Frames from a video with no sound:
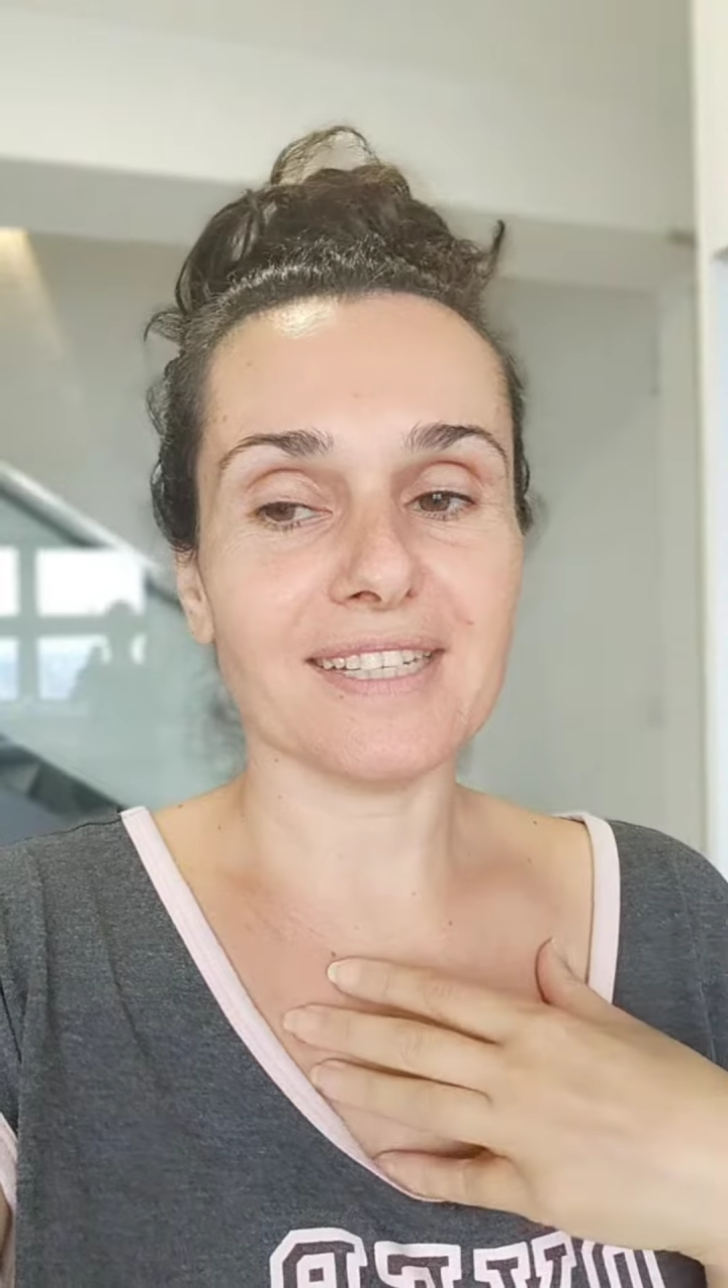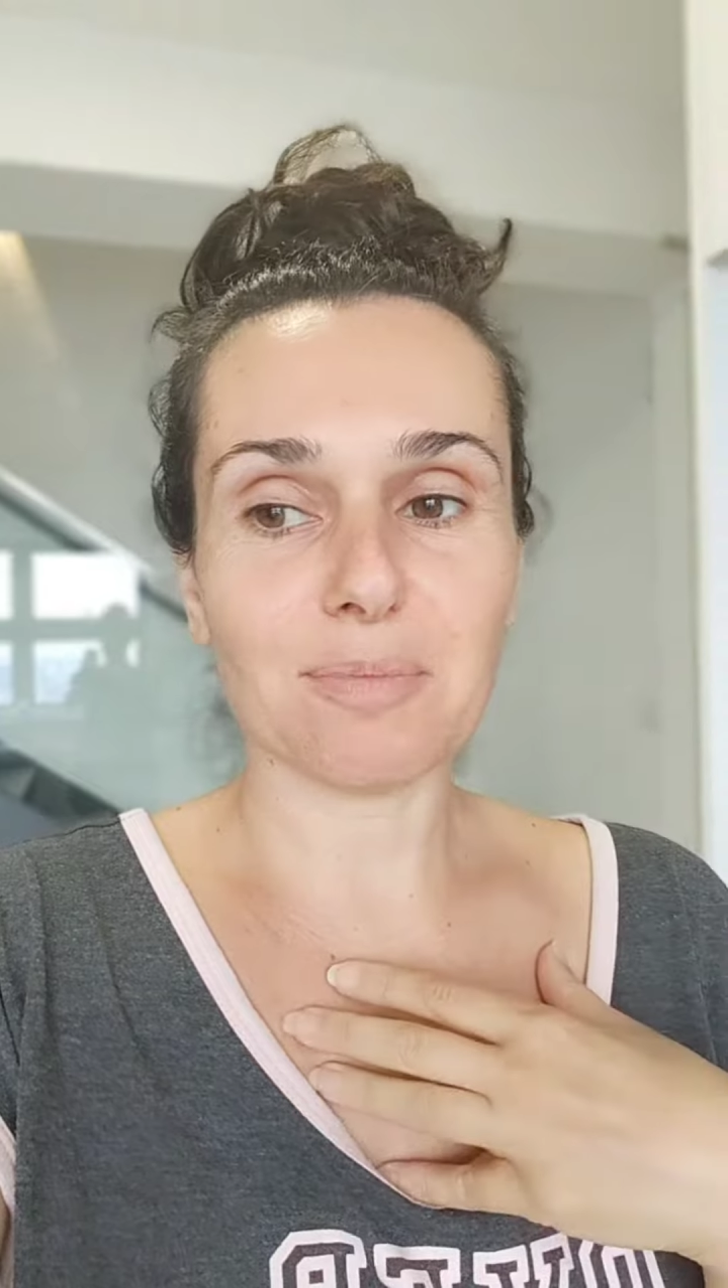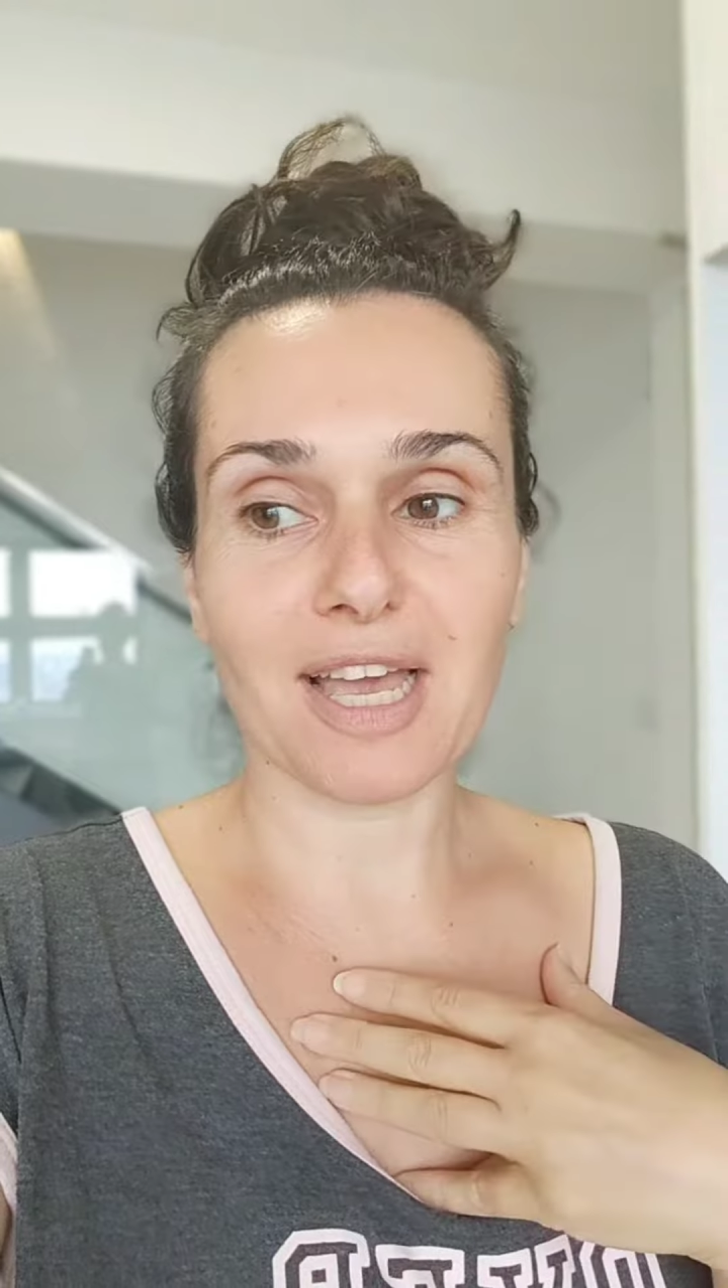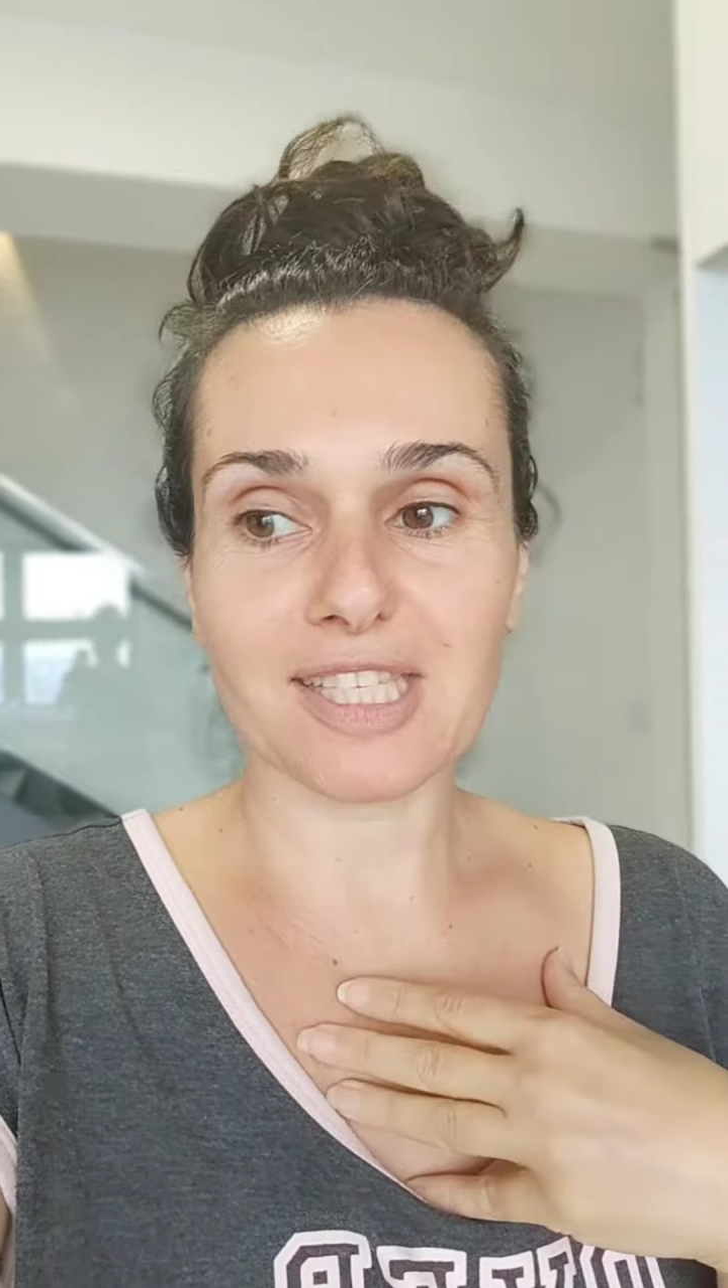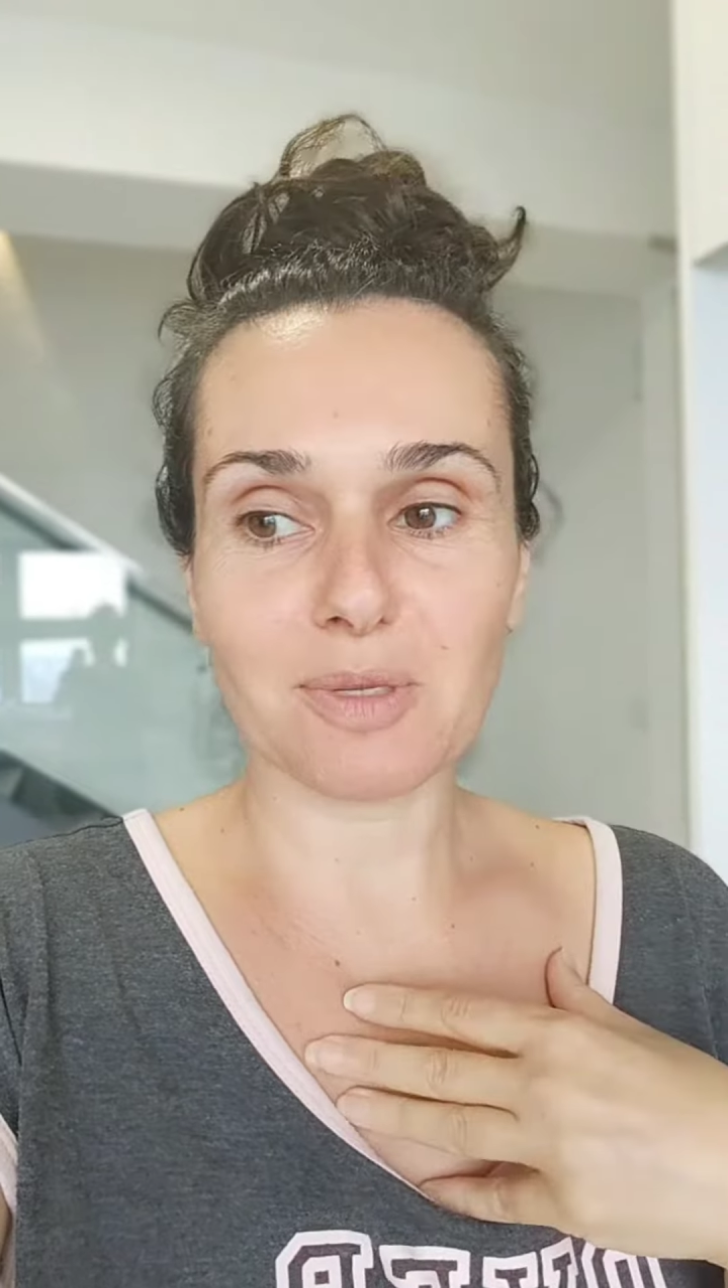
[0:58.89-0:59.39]

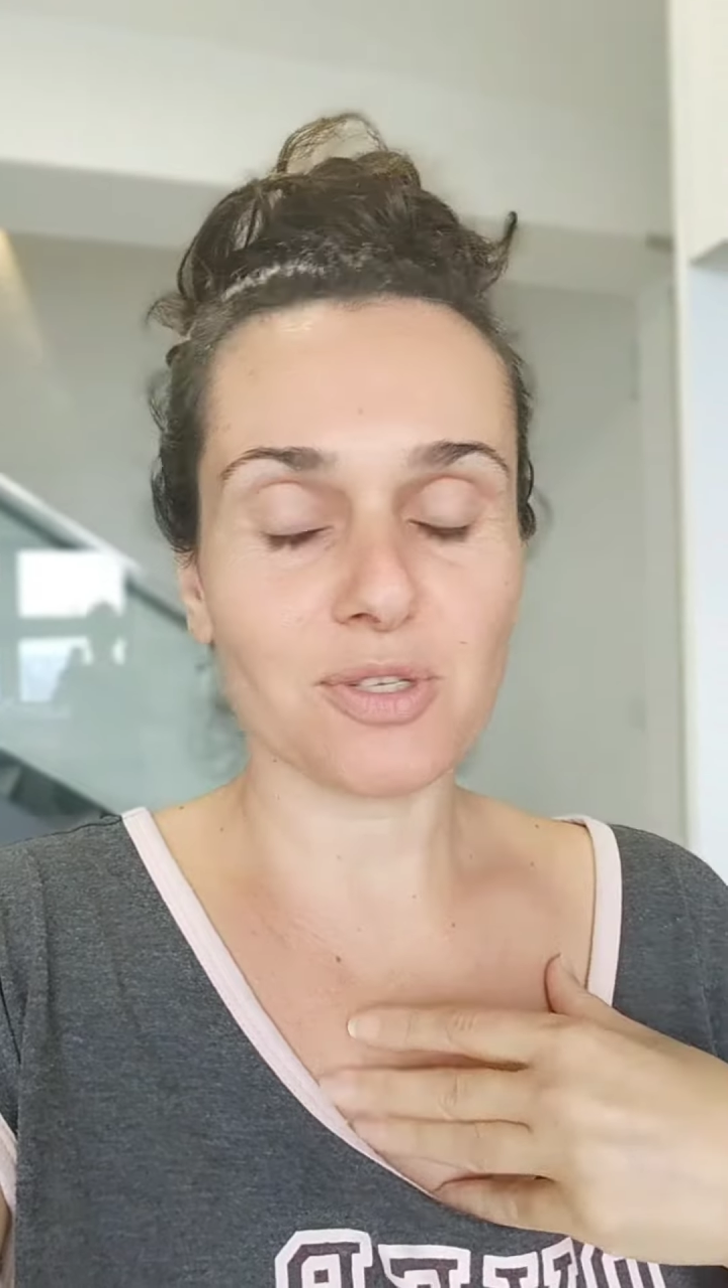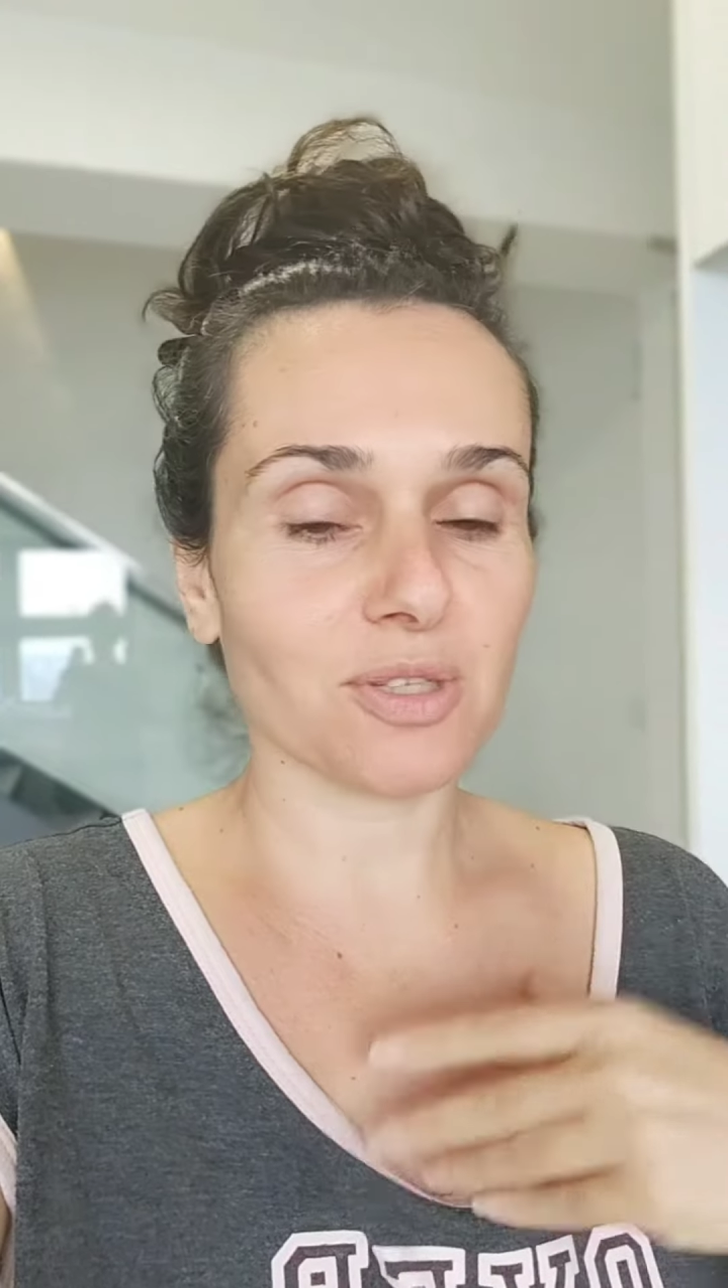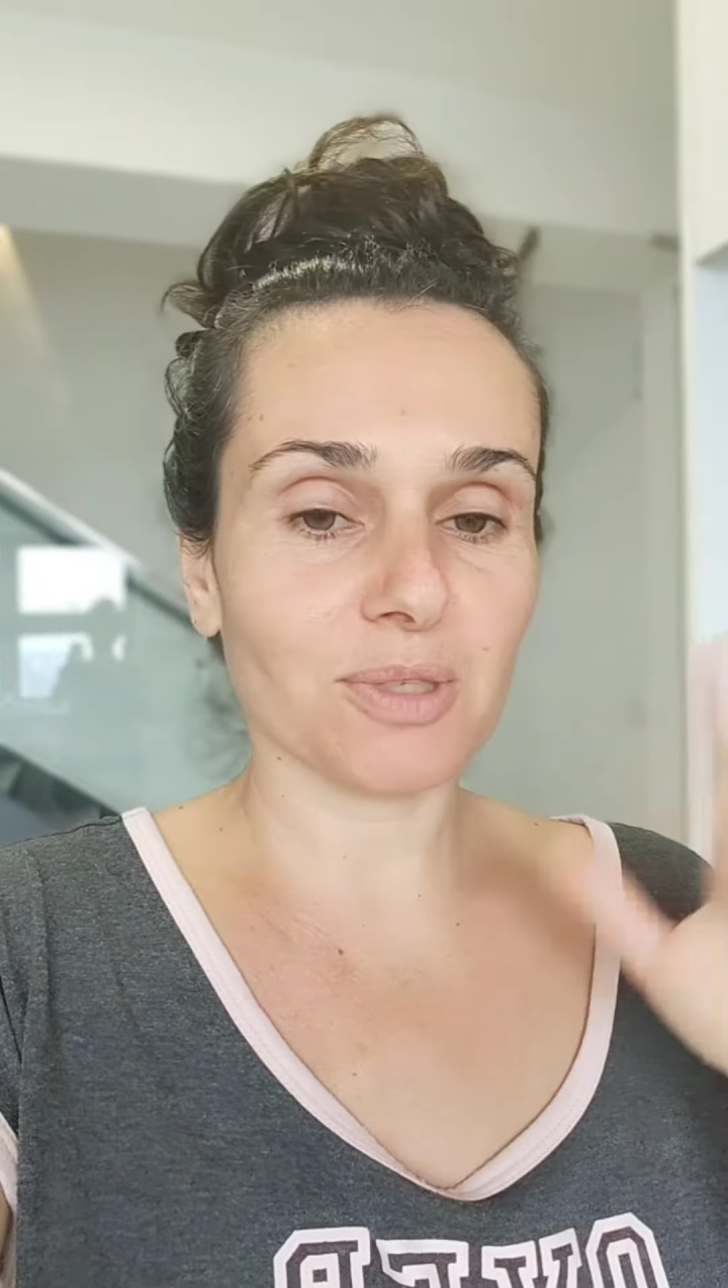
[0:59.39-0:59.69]
my husband told me,